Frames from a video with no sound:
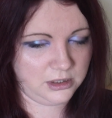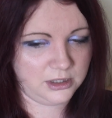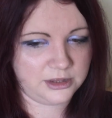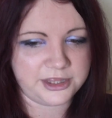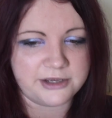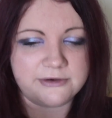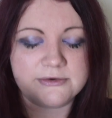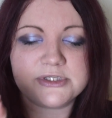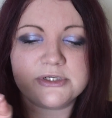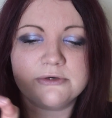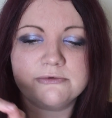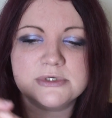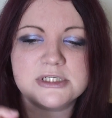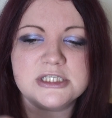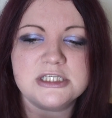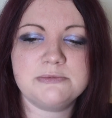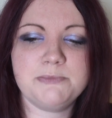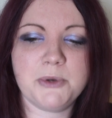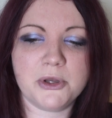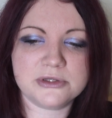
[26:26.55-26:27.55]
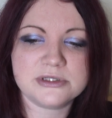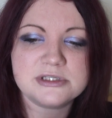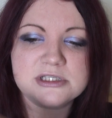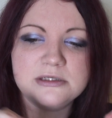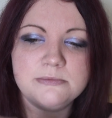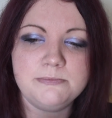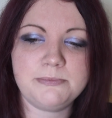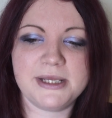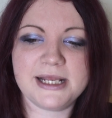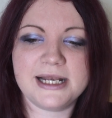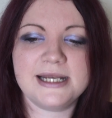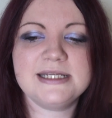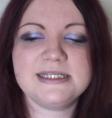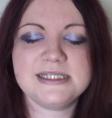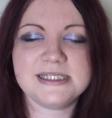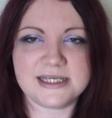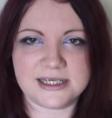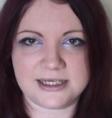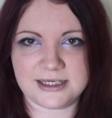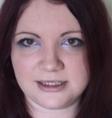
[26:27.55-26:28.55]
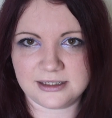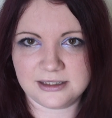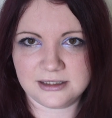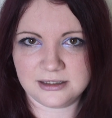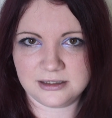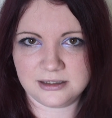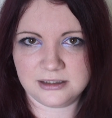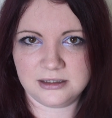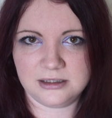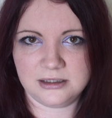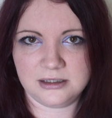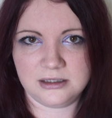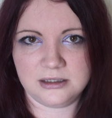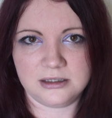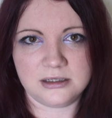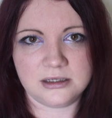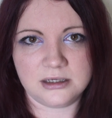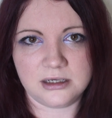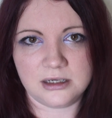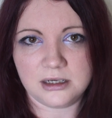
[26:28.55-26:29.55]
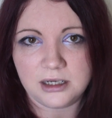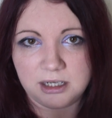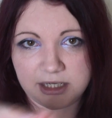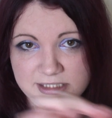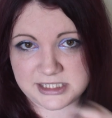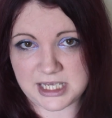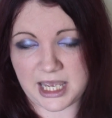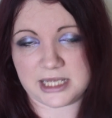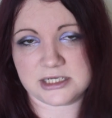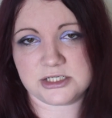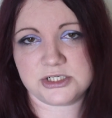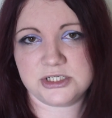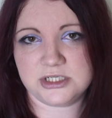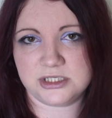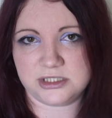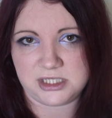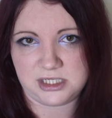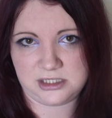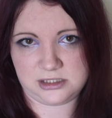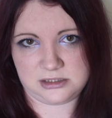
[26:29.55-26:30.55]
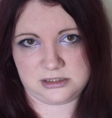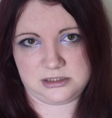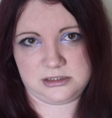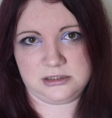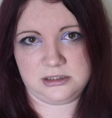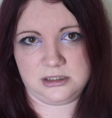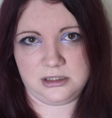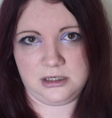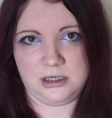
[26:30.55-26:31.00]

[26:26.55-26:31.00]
there is a responsibility attached to this.